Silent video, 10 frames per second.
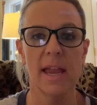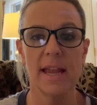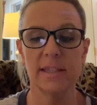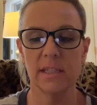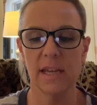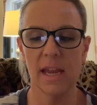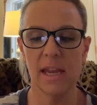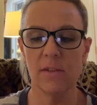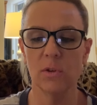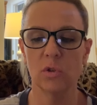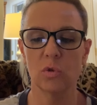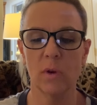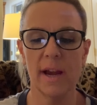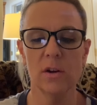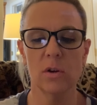It's an even
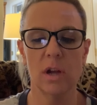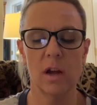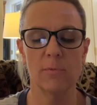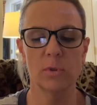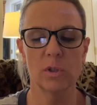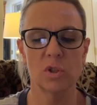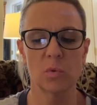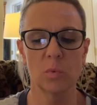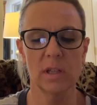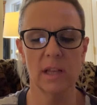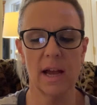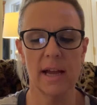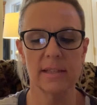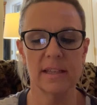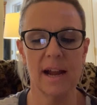greater comfort to
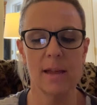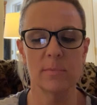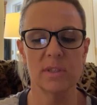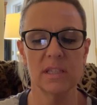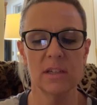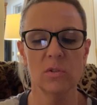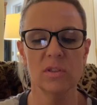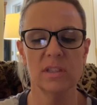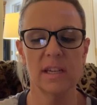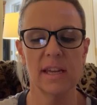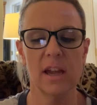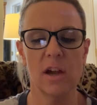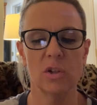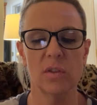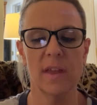realize that I am still sitting
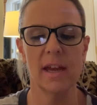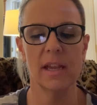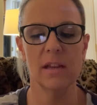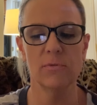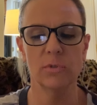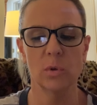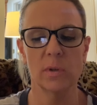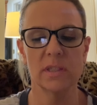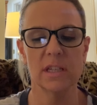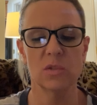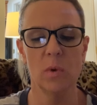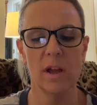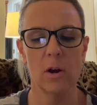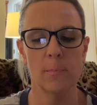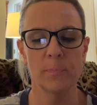under that influence as
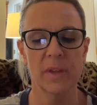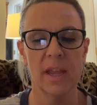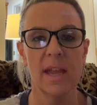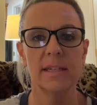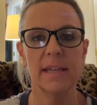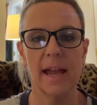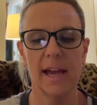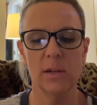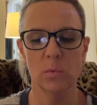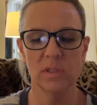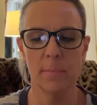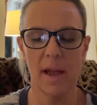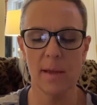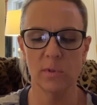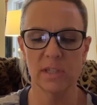well. Dad was a
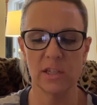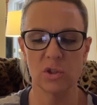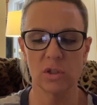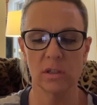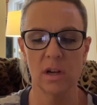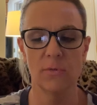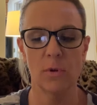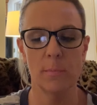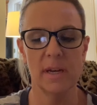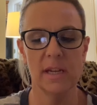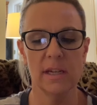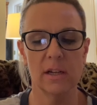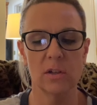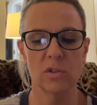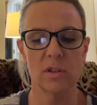Bible teacher for many
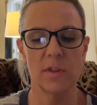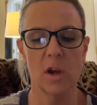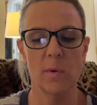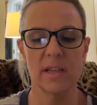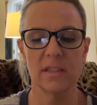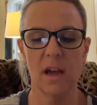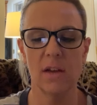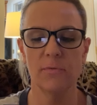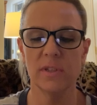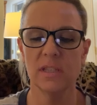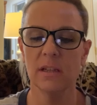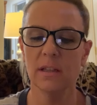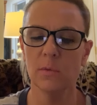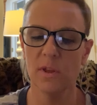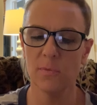years, though he is not
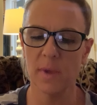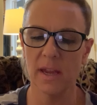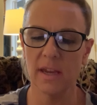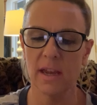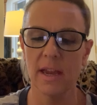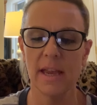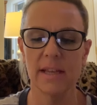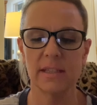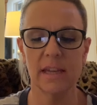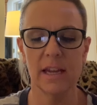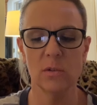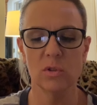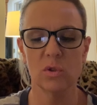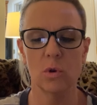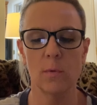physically with me. His
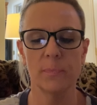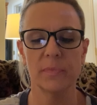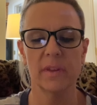counsel